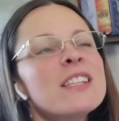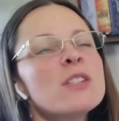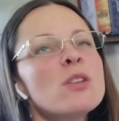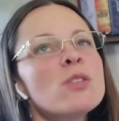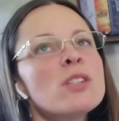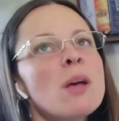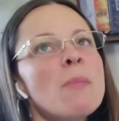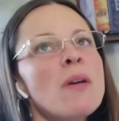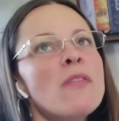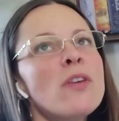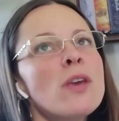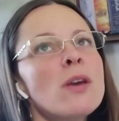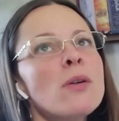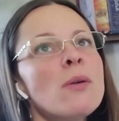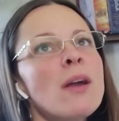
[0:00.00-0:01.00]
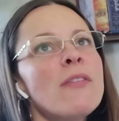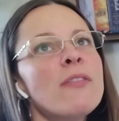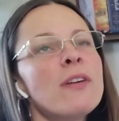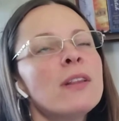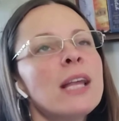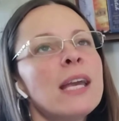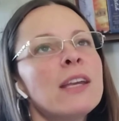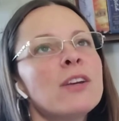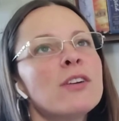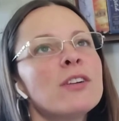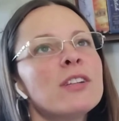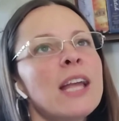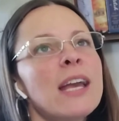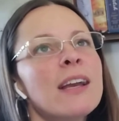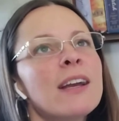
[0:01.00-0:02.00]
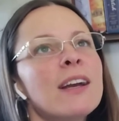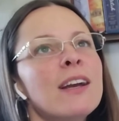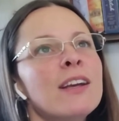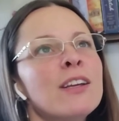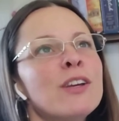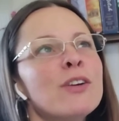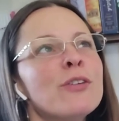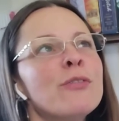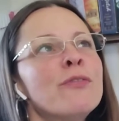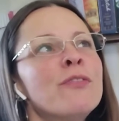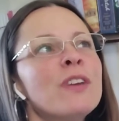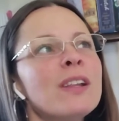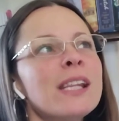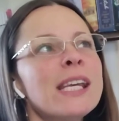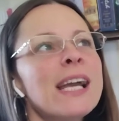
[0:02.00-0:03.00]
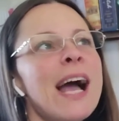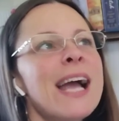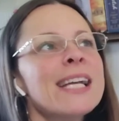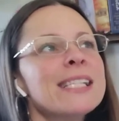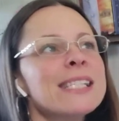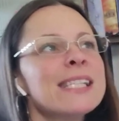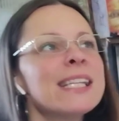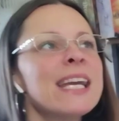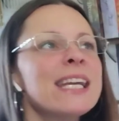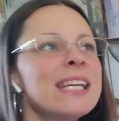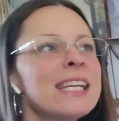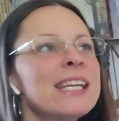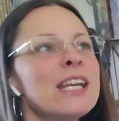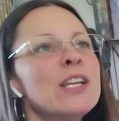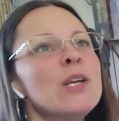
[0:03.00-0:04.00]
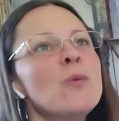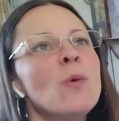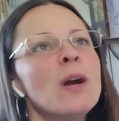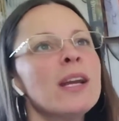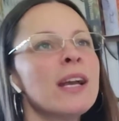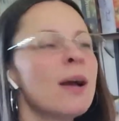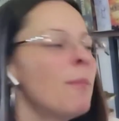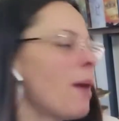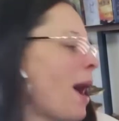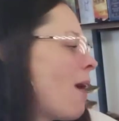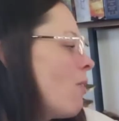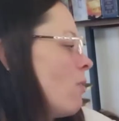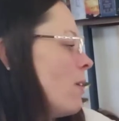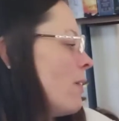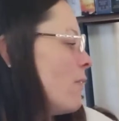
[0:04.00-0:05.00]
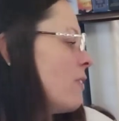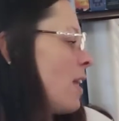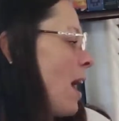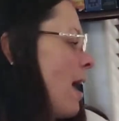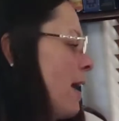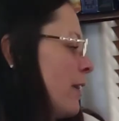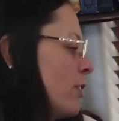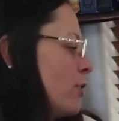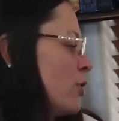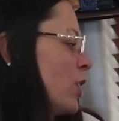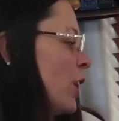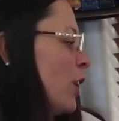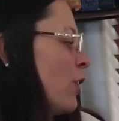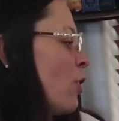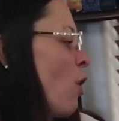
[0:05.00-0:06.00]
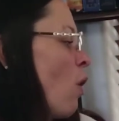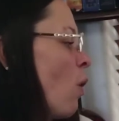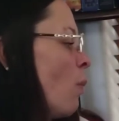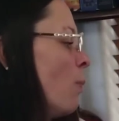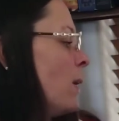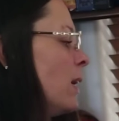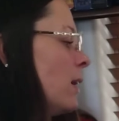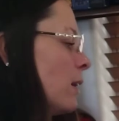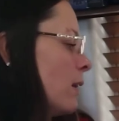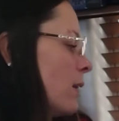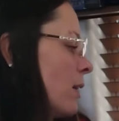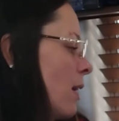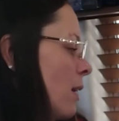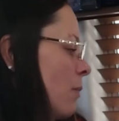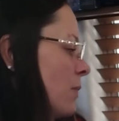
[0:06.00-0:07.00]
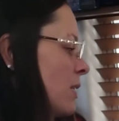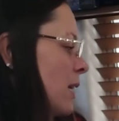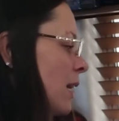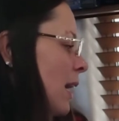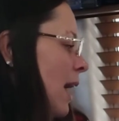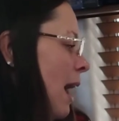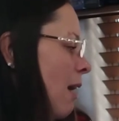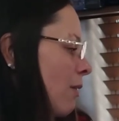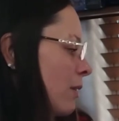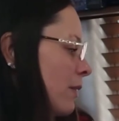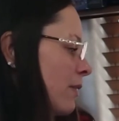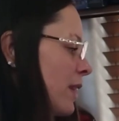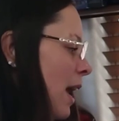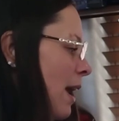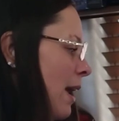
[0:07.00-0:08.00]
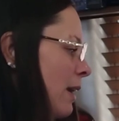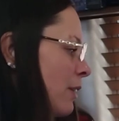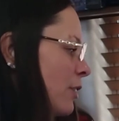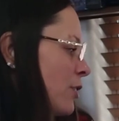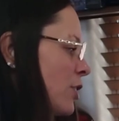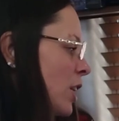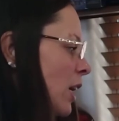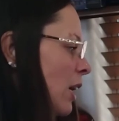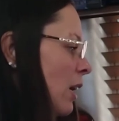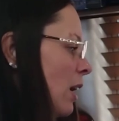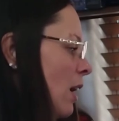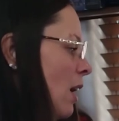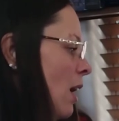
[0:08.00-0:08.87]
So some of you, I feel like you're feeling isolated and you want to come out of that energy. You're hoping to get out of that energy.